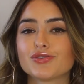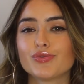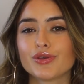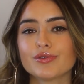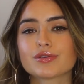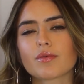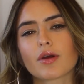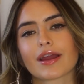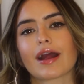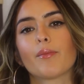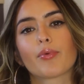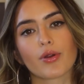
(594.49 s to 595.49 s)
to use a
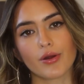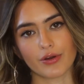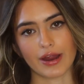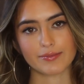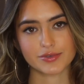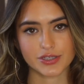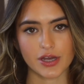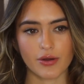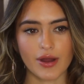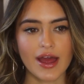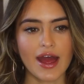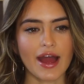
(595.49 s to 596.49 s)
workout program.
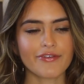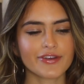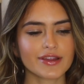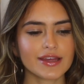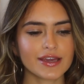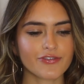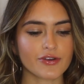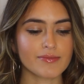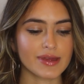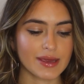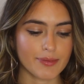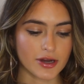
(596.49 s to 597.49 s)
So I feel like for
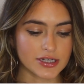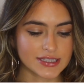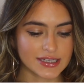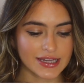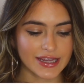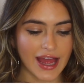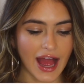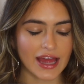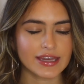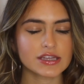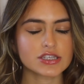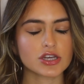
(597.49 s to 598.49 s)
me personally,
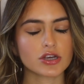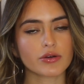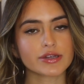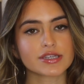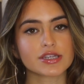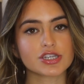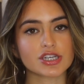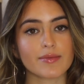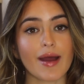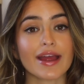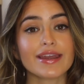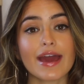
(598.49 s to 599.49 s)
I didn't start going to the
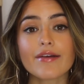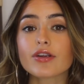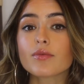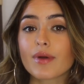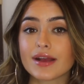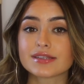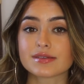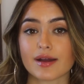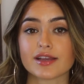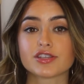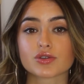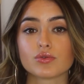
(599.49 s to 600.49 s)
gym. I never went to
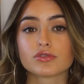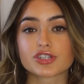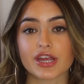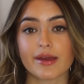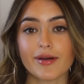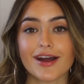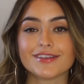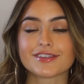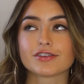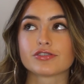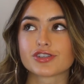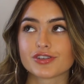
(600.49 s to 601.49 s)
my school gym until